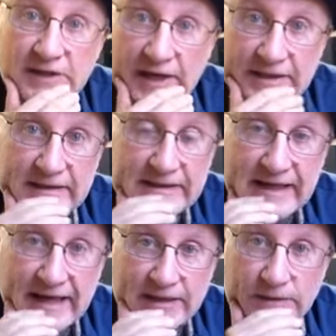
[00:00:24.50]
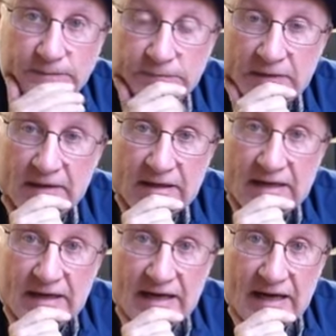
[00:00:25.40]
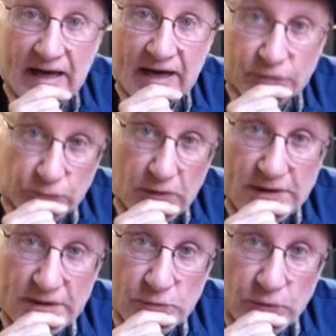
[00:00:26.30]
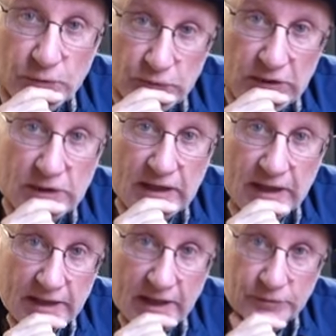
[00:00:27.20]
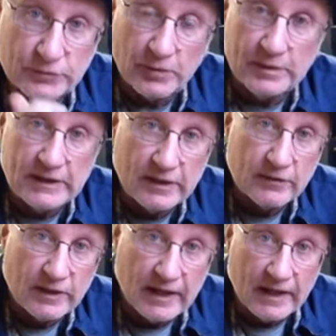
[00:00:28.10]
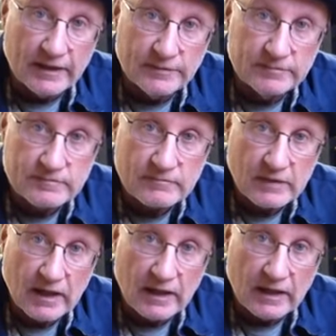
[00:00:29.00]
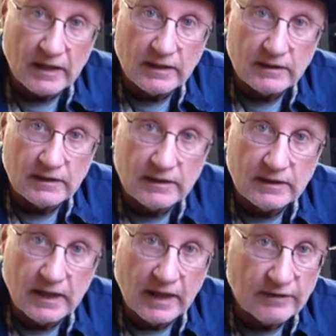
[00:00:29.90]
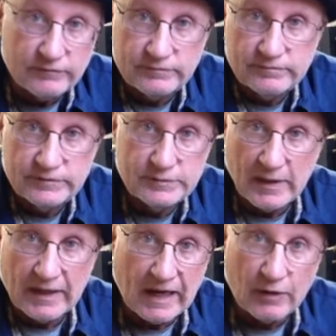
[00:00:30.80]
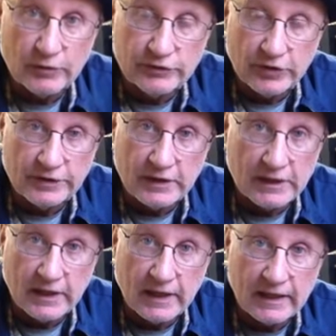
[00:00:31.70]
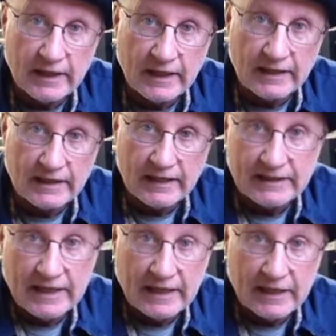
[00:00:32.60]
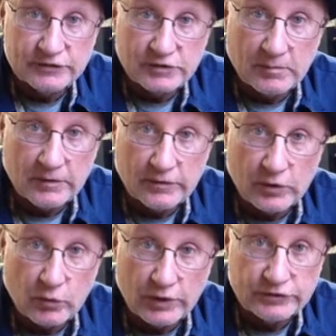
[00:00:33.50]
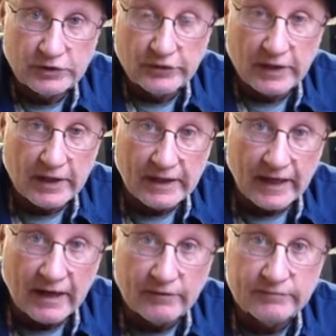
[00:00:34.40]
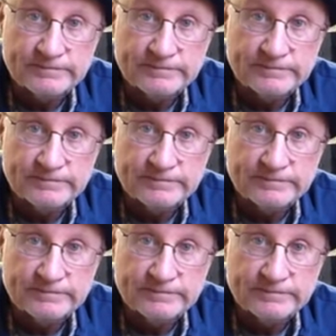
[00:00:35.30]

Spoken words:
Titan Kettle. I've run into a real conundrum here, and I've spent hours on the internet, and I can't answer the question that I have.